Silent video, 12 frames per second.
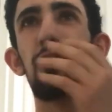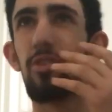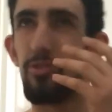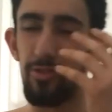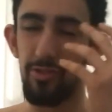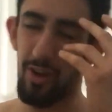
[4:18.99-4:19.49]

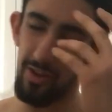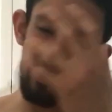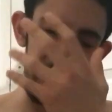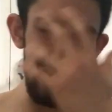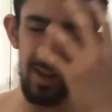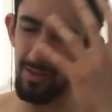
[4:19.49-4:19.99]
because you start
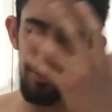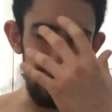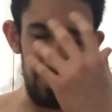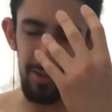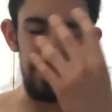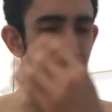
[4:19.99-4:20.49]
seeing
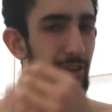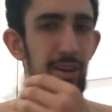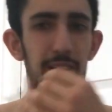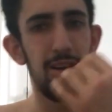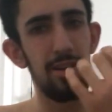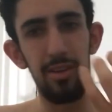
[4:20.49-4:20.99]
things.
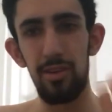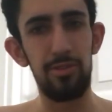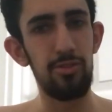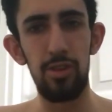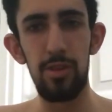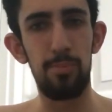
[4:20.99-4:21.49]

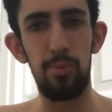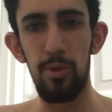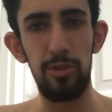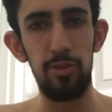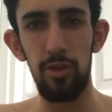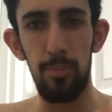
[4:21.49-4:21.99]
It's not
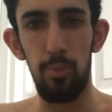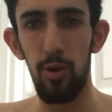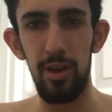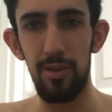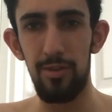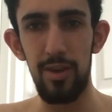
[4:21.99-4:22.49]
the
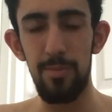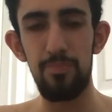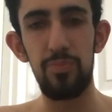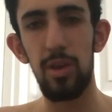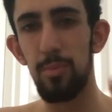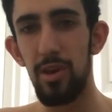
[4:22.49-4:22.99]
point of it,
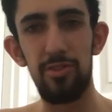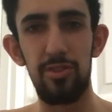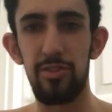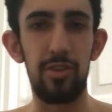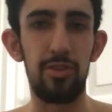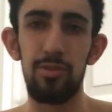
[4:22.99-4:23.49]
but it's
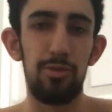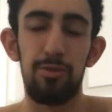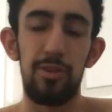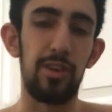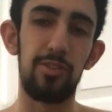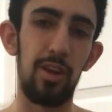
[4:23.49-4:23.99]
just a cool
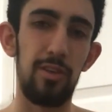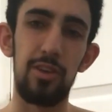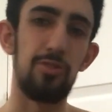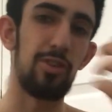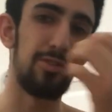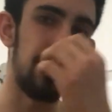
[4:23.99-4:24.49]
thing. It's kind of
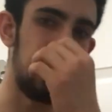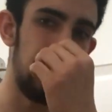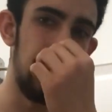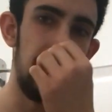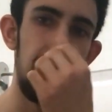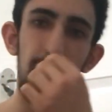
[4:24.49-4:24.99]
interesting.
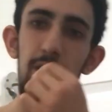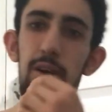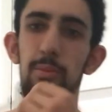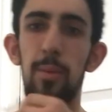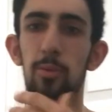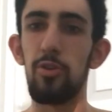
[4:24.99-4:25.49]

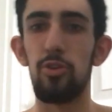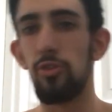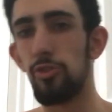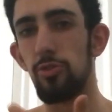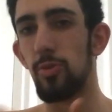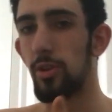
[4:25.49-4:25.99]
Maybe when you're
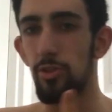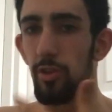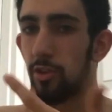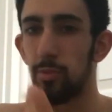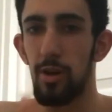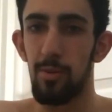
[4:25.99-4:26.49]
used to it, you can
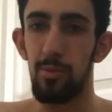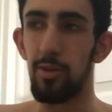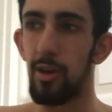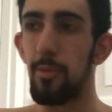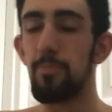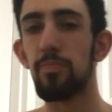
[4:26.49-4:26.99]
experiment
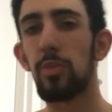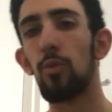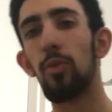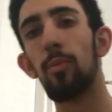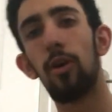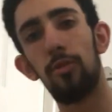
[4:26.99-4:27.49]
with that.
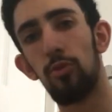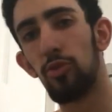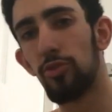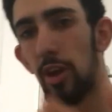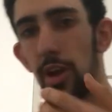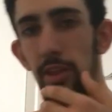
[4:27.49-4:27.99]
Wim Hof
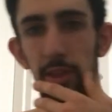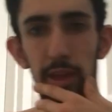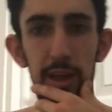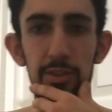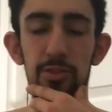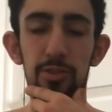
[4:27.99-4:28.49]
will say that
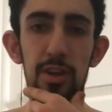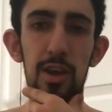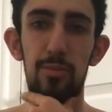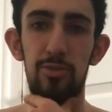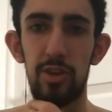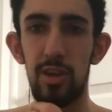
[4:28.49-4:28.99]
that's
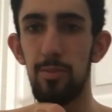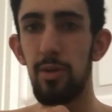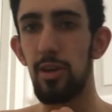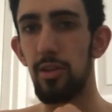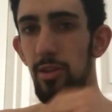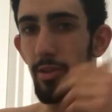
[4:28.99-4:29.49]
DMT
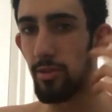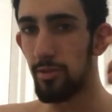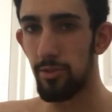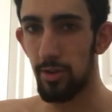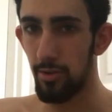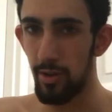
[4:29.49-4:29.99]
being
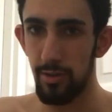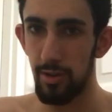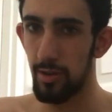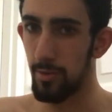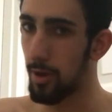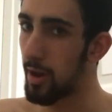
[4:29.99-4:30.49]
secreted
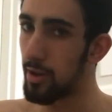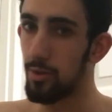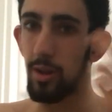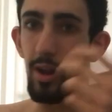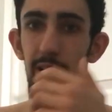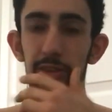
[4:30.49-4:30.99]
in the
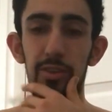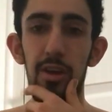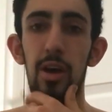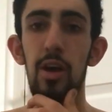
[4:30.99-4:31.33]
pineal gland.